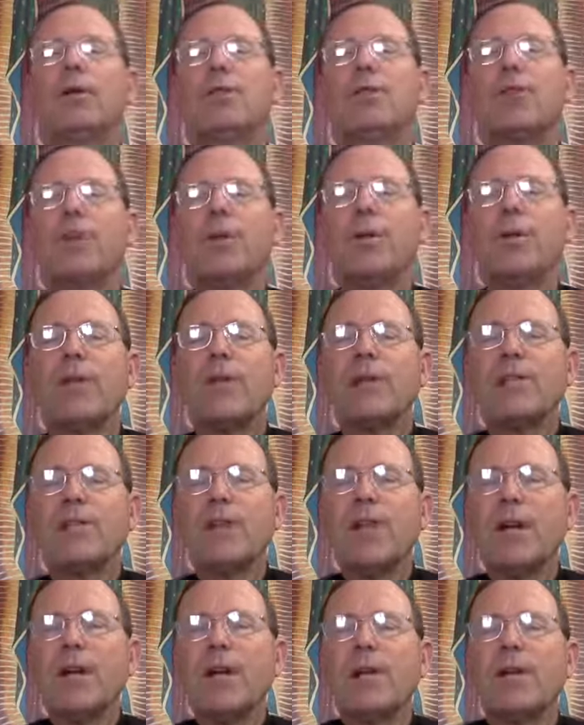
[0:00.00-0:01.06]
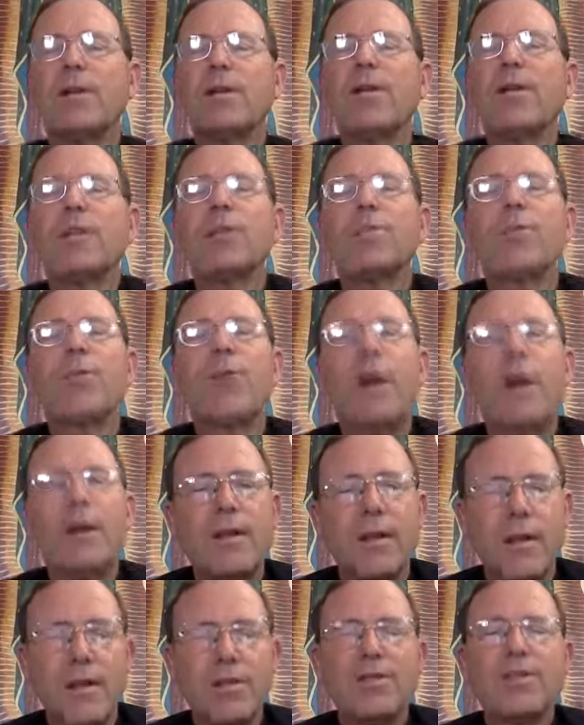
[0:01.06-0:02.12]
So let's uh, let's pray
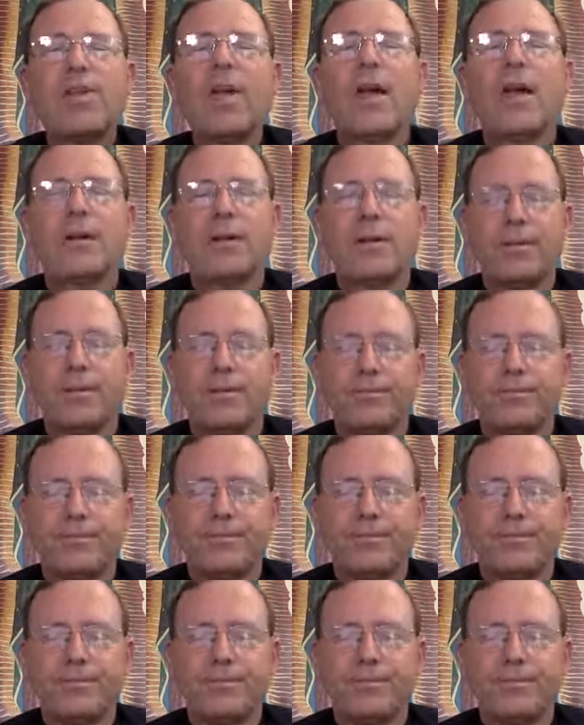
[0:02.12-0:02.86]
to this saint